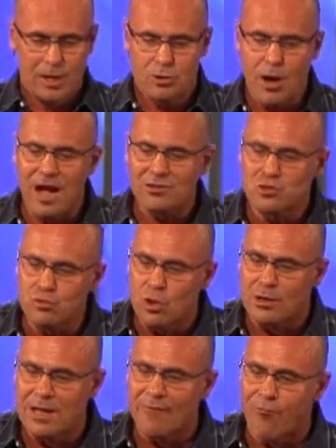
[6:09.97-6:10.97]
God's
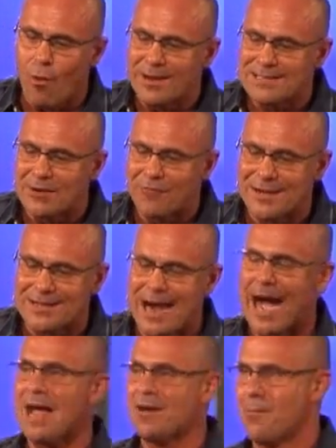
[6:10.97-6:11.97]
looking for a different
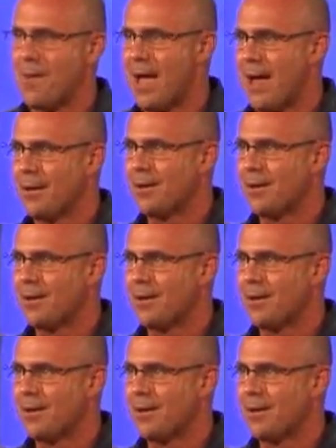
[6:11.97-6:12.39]
kind of man.